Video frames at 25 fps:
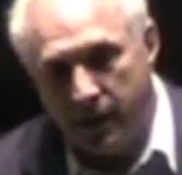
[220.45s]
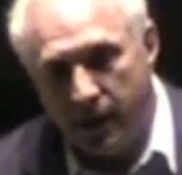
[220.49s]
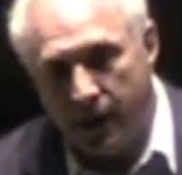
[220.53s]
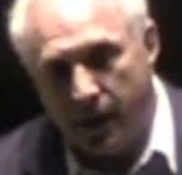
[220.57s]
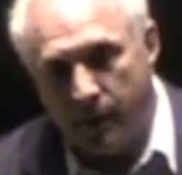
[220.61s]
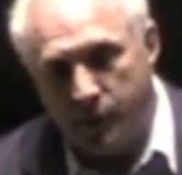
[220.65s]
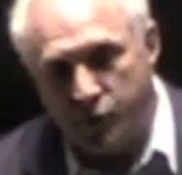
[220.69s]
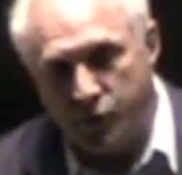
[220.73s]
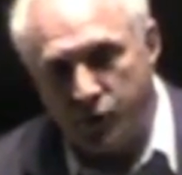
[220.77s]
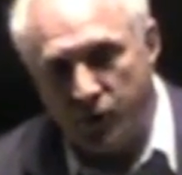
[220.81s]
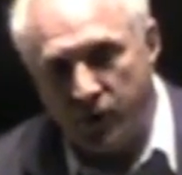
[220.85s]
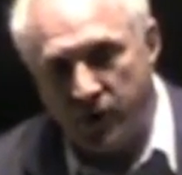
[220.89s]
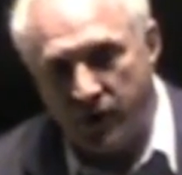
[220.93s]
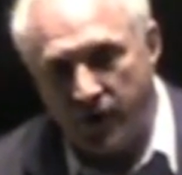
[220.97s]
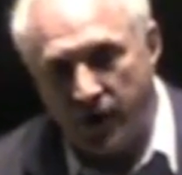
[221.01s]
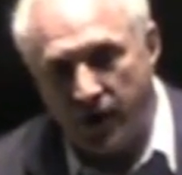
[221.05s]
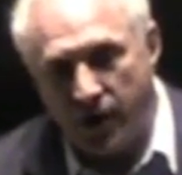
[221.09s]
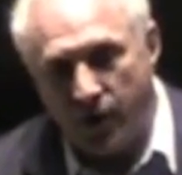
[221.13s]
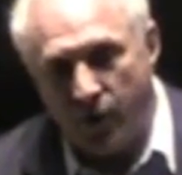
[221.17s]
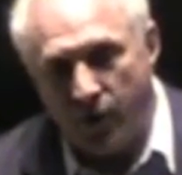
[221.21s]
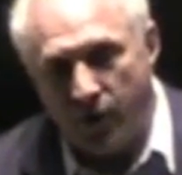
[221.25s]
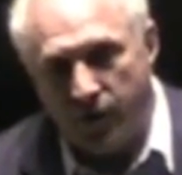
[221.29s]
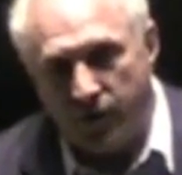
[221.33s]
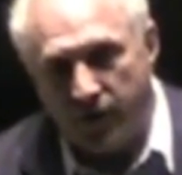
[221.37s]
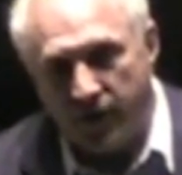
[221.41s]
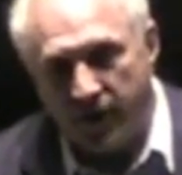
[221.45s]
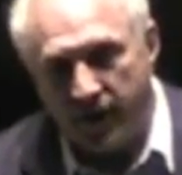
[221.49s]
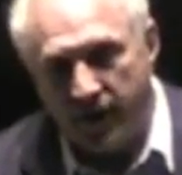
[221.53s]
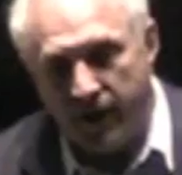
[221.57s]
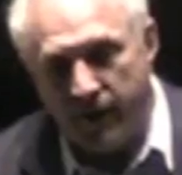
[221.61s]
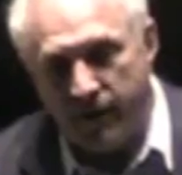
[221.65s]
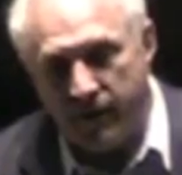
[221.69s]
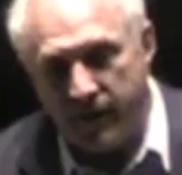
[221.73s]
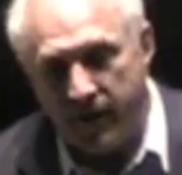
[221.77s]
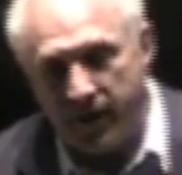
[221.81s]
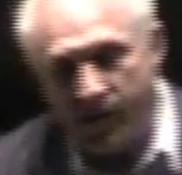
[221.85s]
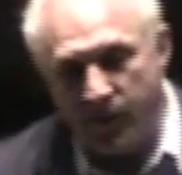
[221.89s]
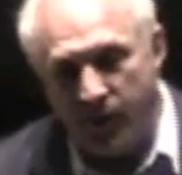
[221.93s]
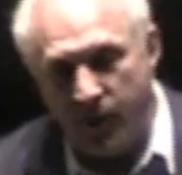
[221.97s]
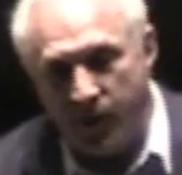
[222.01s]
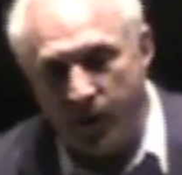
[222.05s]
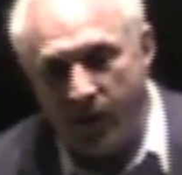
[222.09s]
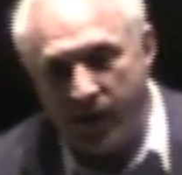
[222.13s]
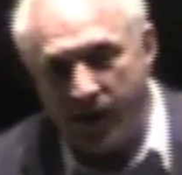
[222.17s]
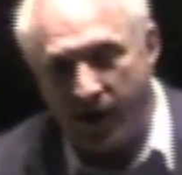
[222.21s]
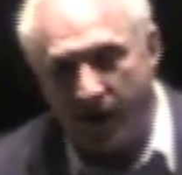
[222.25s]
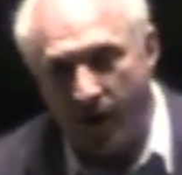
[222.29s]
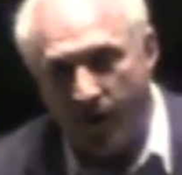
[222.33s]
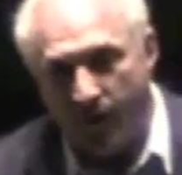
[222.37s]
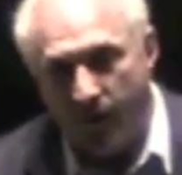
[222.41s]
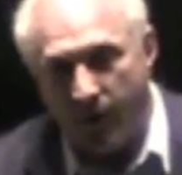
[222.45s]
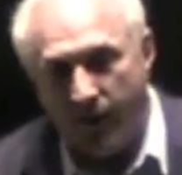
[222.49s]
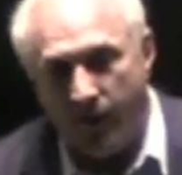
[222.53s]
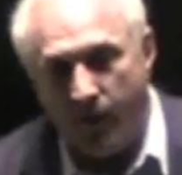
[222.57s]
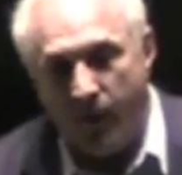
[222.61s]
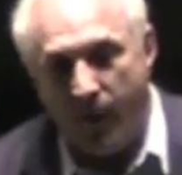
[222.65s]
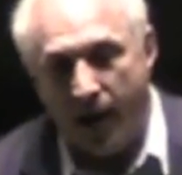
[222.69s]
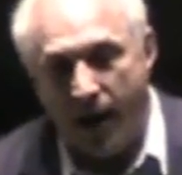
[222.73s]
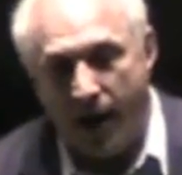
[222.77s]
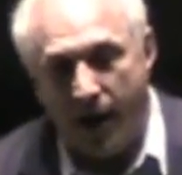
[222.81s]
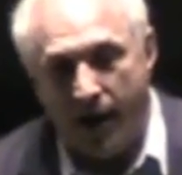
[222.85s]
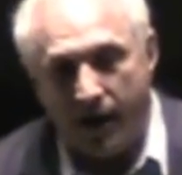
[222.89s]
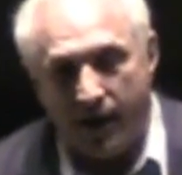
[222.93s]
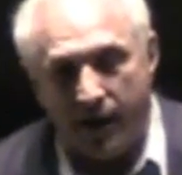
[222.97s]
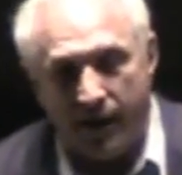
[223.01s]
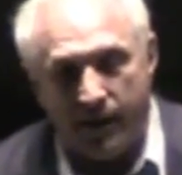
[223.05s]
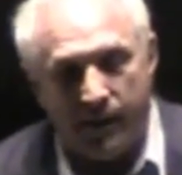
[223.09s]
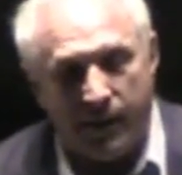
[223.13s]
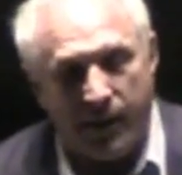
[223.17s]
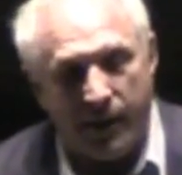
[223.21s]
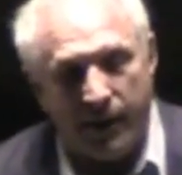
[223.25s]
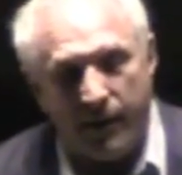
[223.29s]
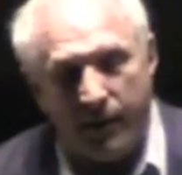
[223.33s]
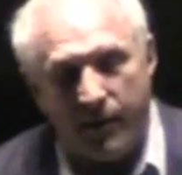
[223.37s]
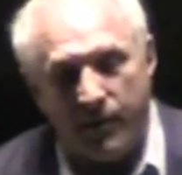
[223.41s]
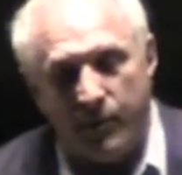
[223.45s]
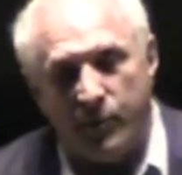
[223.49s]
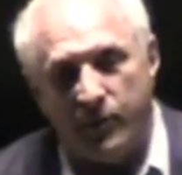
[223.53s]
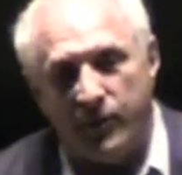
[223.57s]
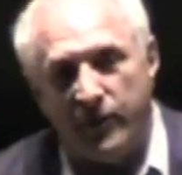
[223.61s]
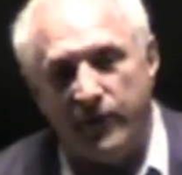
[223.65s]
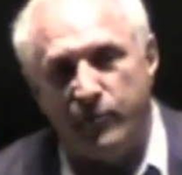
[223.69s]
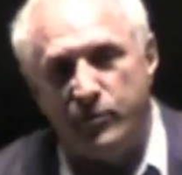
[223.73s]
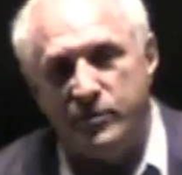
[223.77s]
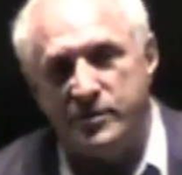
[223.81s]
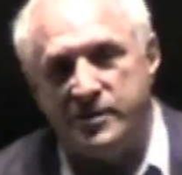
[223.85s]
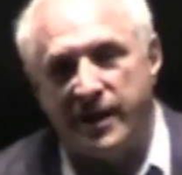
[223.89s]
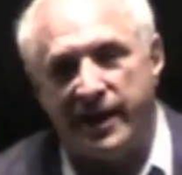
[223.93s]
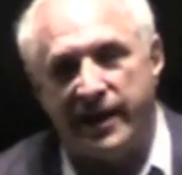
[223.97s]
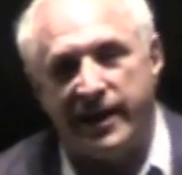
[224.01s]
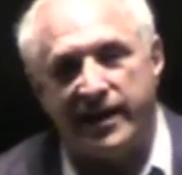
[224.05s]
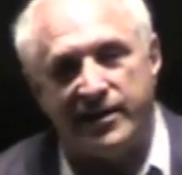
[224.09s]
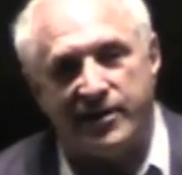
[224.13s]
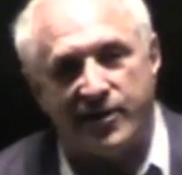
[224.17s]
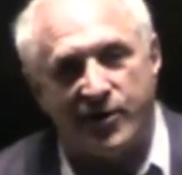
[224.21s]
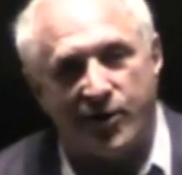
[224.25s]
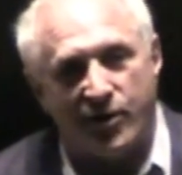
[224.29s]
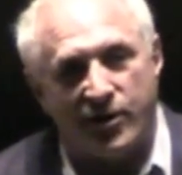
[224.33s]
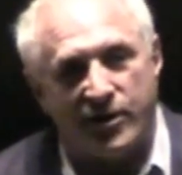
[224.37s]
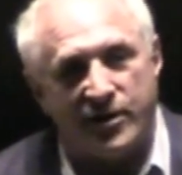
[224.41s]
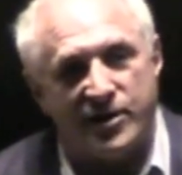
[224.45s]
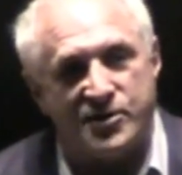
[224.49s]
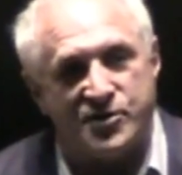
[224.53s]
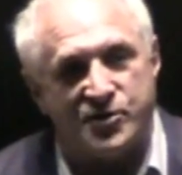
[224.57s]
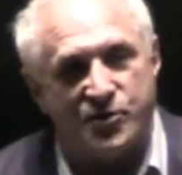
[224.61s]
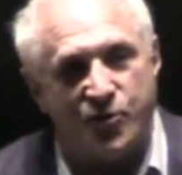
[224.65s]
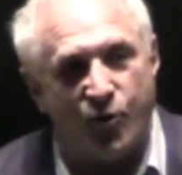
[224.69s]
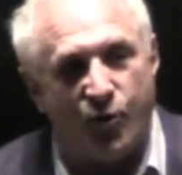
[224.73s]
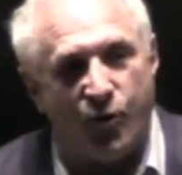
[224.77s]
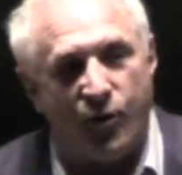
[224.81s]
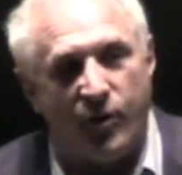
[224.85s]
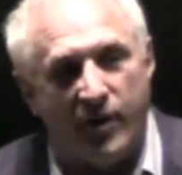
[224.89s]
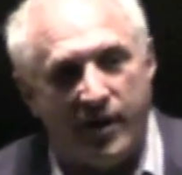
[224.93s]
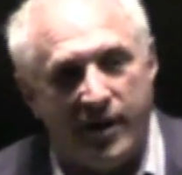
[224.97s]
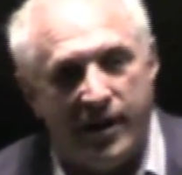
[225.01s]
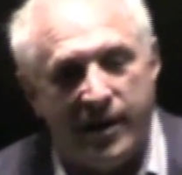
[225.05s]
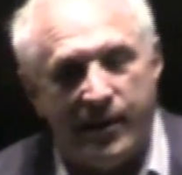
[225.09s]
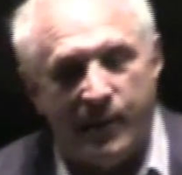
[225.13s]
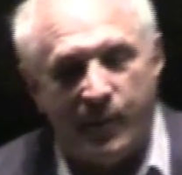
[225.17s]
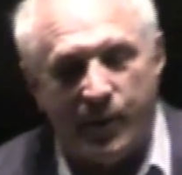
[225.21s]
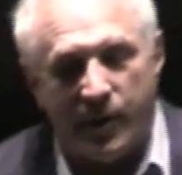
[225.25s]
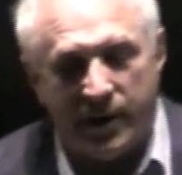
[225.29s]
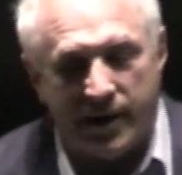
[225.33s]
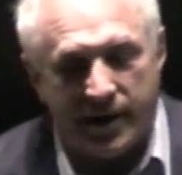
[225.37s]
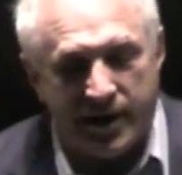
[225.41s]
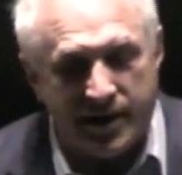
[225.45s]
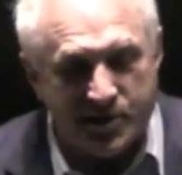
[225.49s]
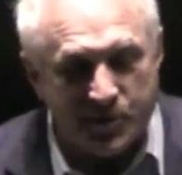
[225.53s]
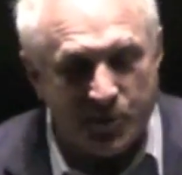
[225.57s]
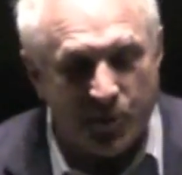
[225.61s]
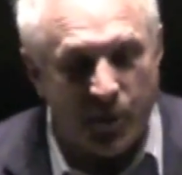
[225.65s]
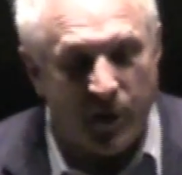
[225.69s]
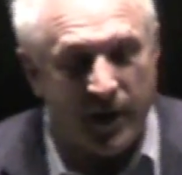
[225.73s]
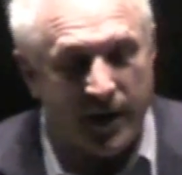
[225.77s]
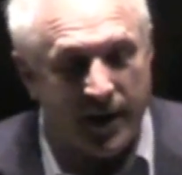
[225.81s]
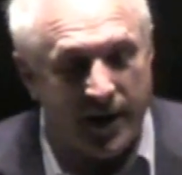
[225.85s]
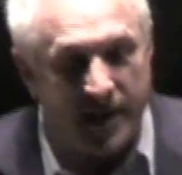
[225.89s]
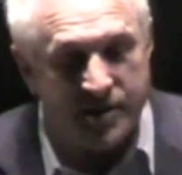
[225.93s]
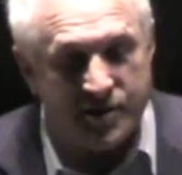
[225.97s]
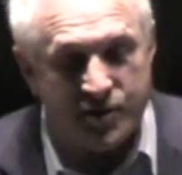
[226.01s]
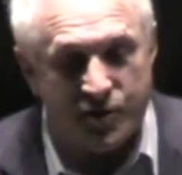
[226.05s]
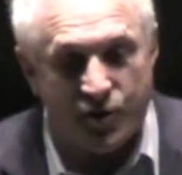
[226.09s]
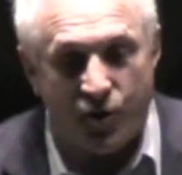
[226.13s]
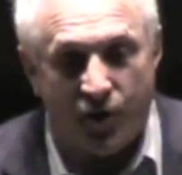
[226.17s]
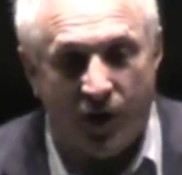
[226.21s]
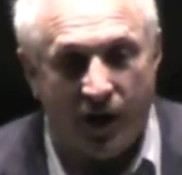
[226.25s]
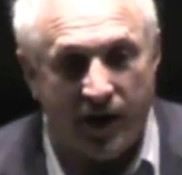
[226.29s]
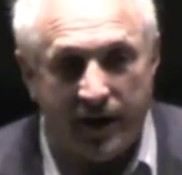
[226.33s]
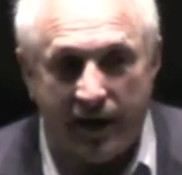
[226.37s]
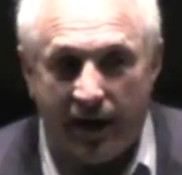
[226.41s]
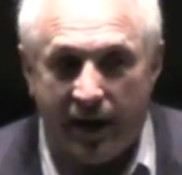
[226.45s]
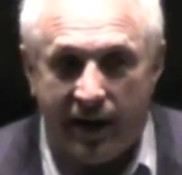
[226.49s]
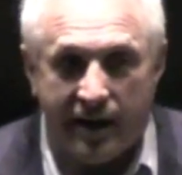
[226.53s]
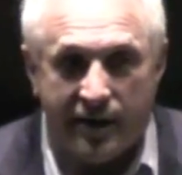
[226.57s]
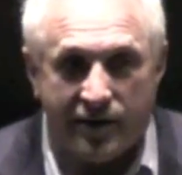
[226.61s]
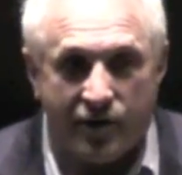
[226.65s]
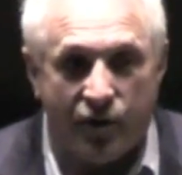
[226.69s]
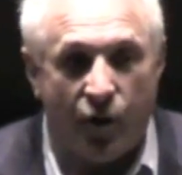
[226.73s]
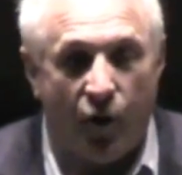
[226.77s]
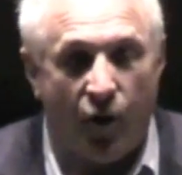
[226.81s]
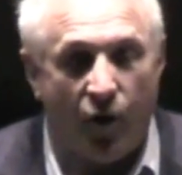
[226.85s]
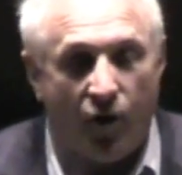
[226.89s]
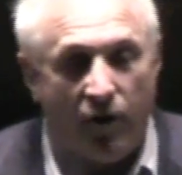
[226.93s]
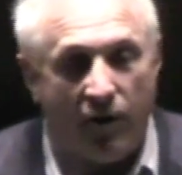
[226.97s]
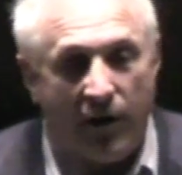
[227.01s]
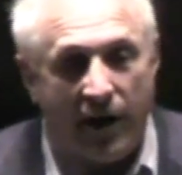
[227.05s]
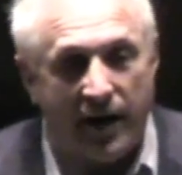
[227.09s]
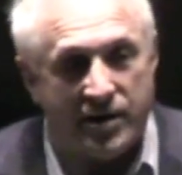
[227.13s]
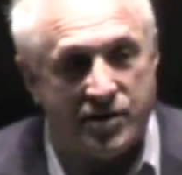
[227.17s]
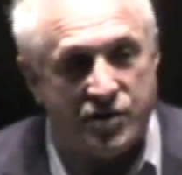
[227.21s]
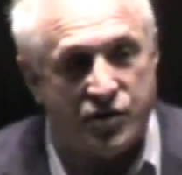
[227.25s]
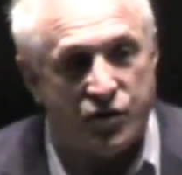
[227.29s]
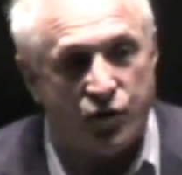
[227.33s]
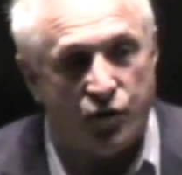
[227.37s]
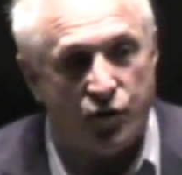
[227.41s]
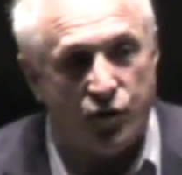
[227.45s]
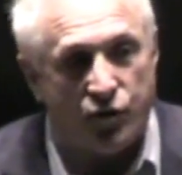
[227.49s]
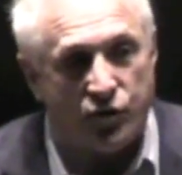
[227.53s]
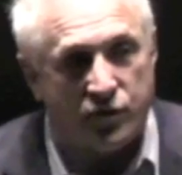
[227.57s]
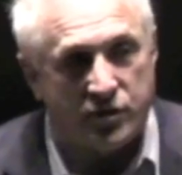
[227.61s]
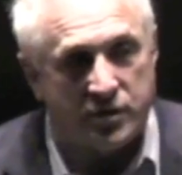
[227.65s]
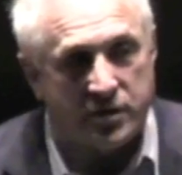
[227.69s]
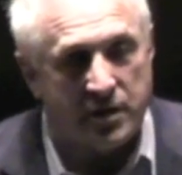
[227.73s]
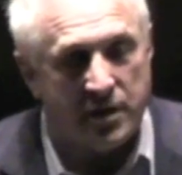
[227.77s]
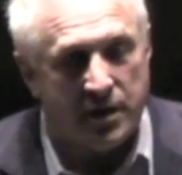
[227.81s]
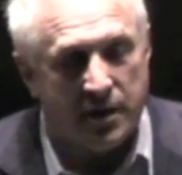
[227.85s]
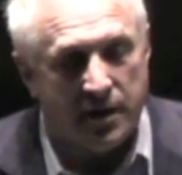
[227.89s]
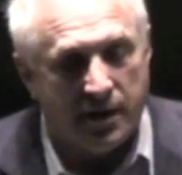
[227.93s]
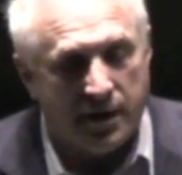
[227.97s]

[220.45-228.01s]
I'm sure you're not all thinking every day when you wake up like, wow, how unbelievable is that I get to go to this school. But it is a pretty nice school. I get to go to a lot of schools.